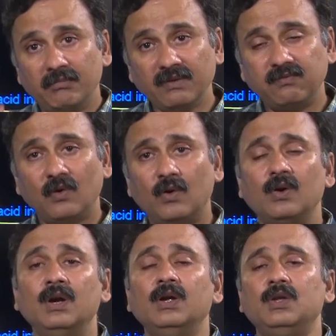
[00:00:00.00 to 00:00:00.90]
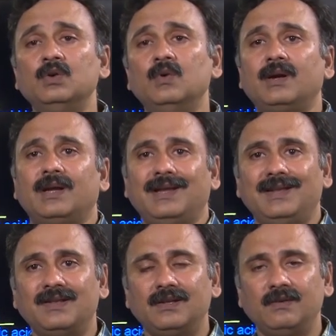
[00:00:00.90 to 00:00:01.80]
Before
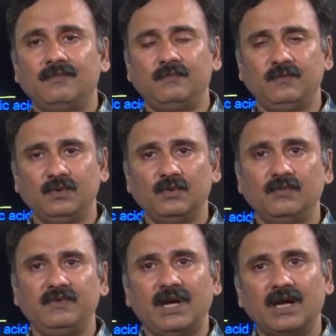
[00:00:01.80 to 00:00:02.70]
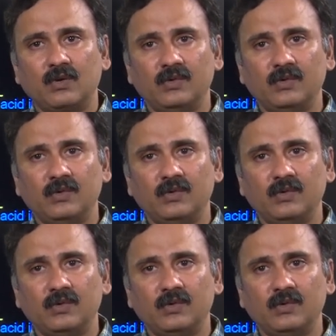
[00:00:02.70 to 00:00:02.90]
we are